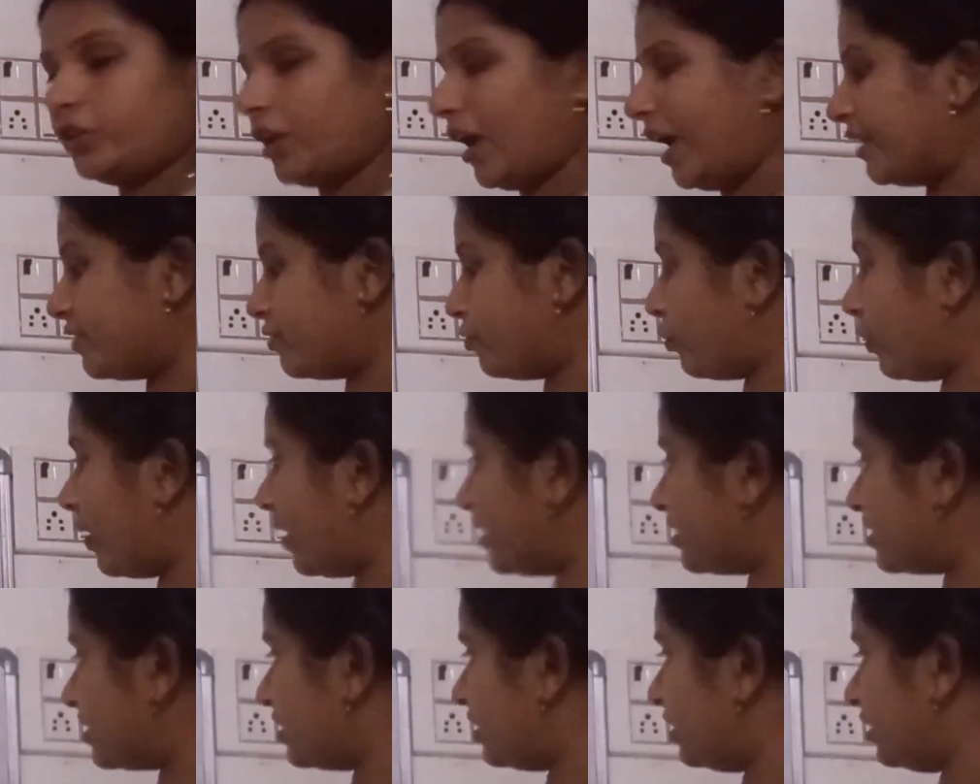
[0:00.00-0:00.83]
as you
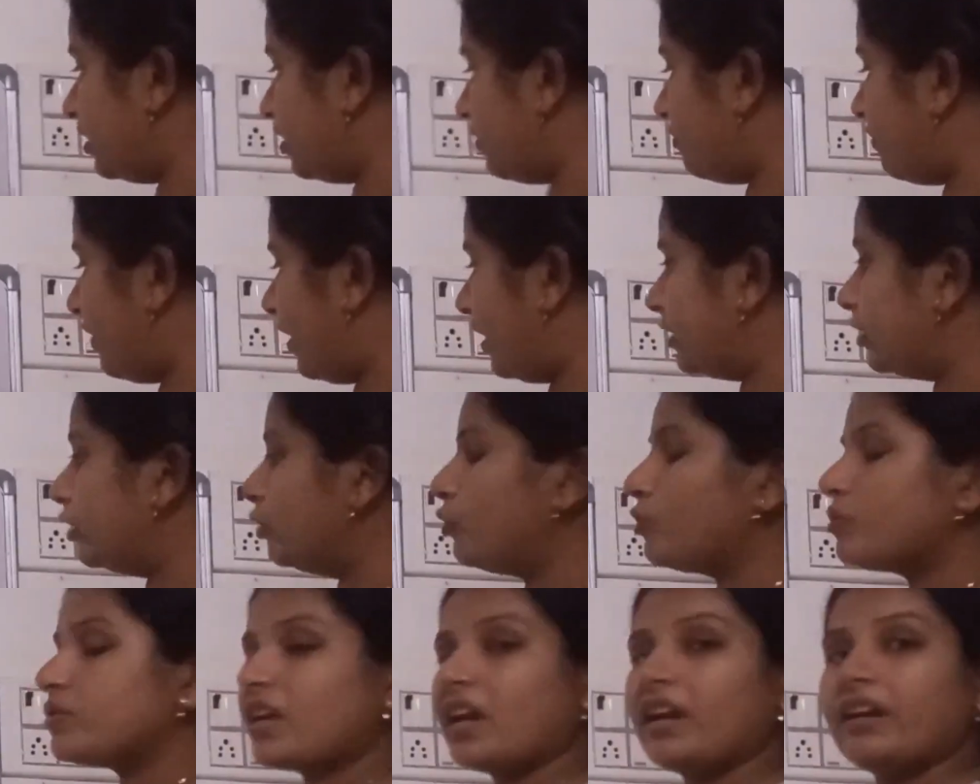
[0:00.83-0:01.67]
can see, the
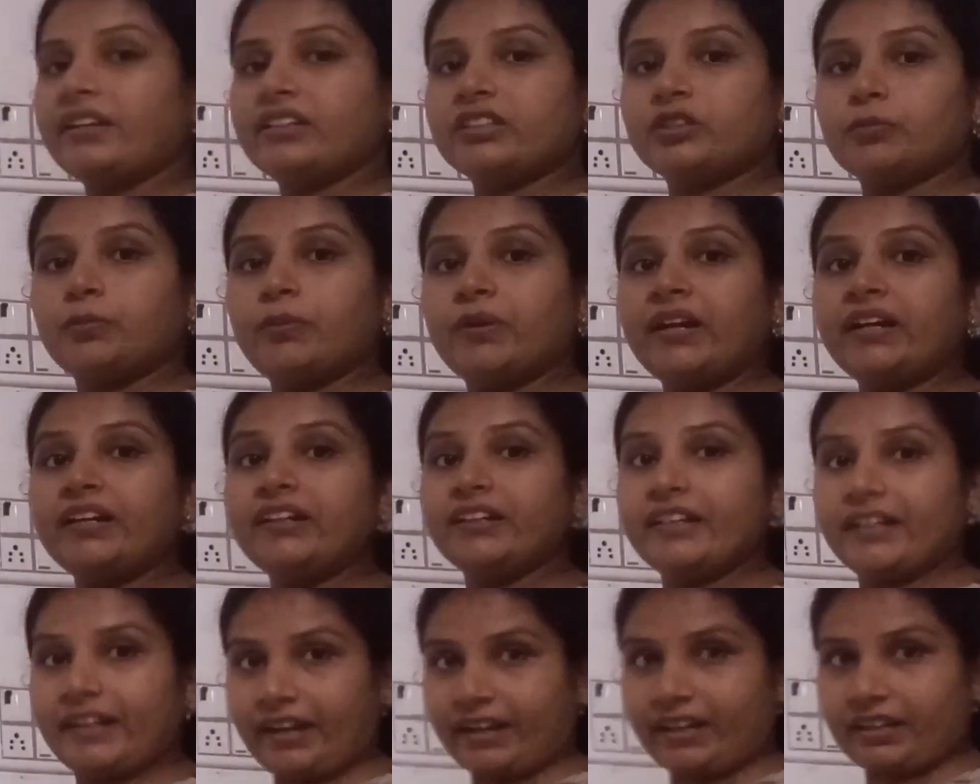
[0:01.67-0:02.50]
values are
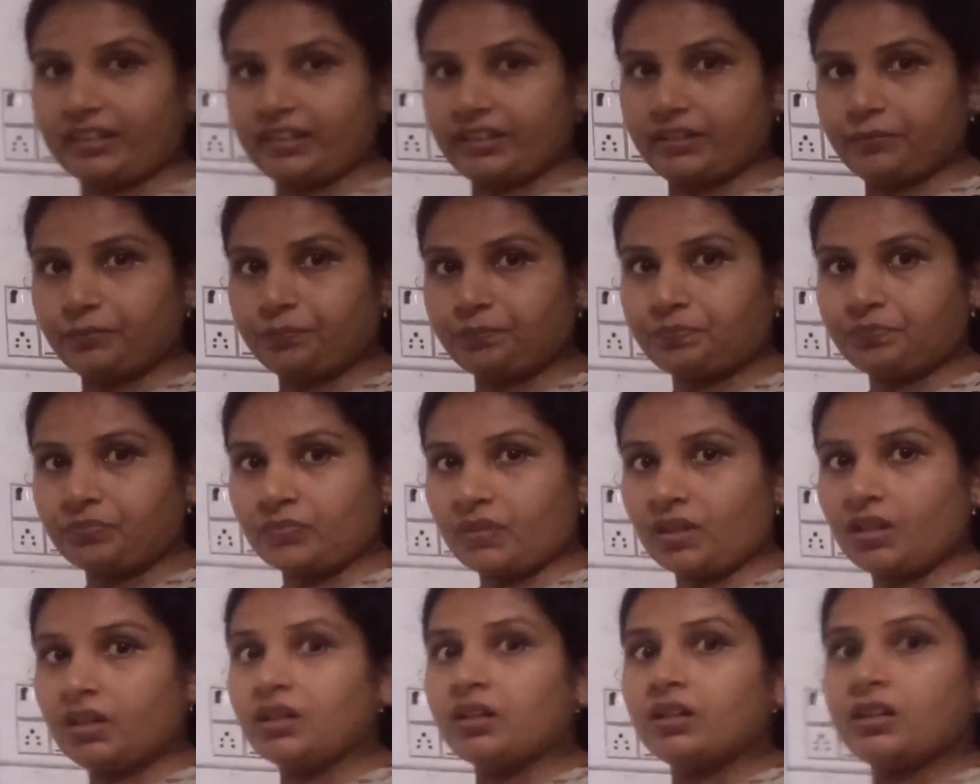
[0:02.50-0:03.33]
displayed directly,
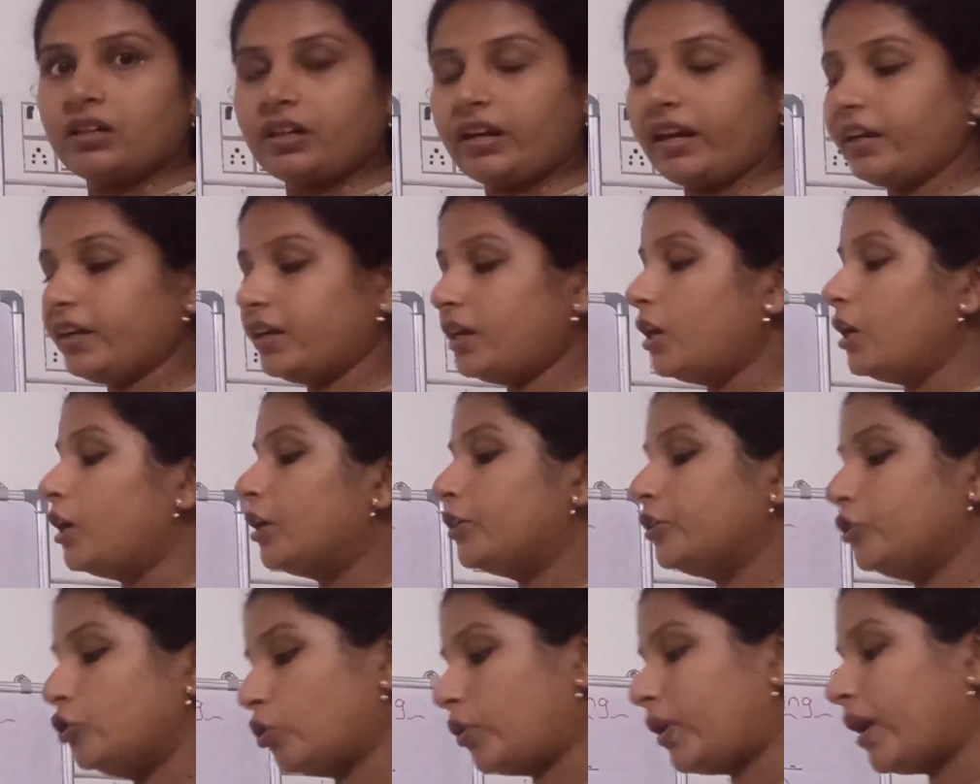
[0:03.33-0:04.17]
right?
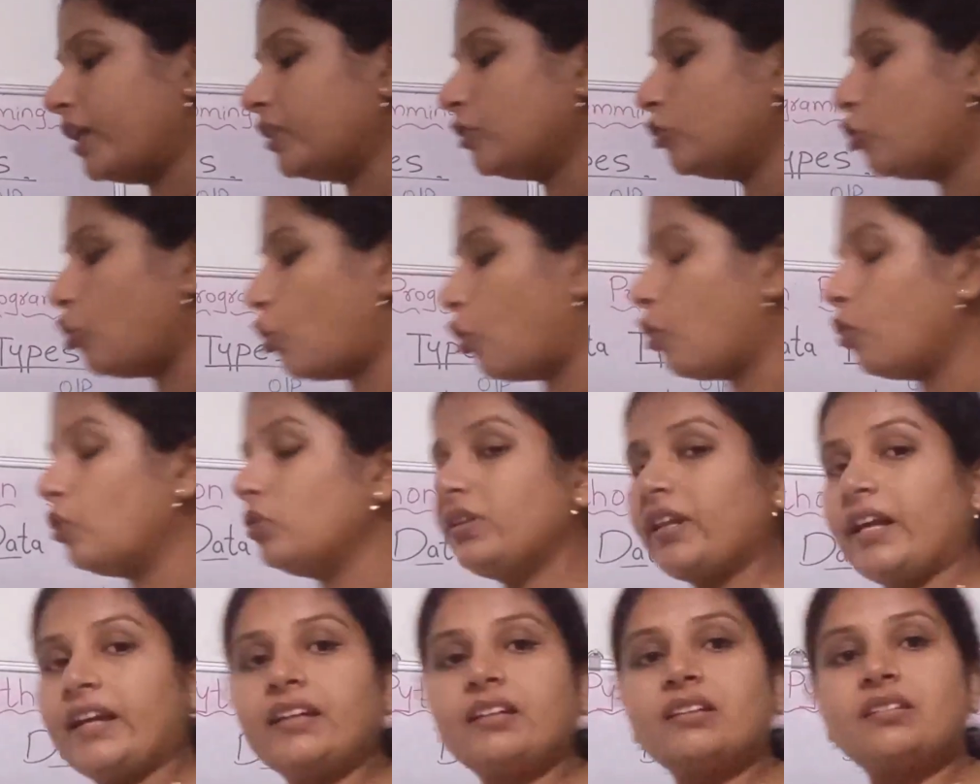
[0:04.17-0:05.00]
You can go
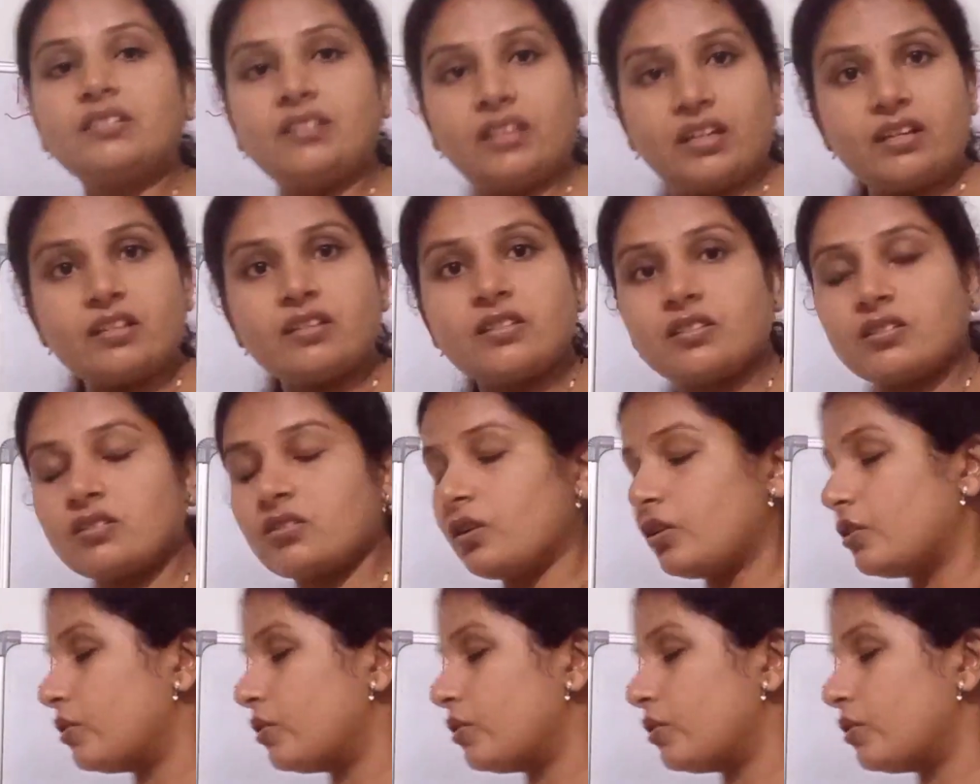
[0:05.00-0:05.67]
like this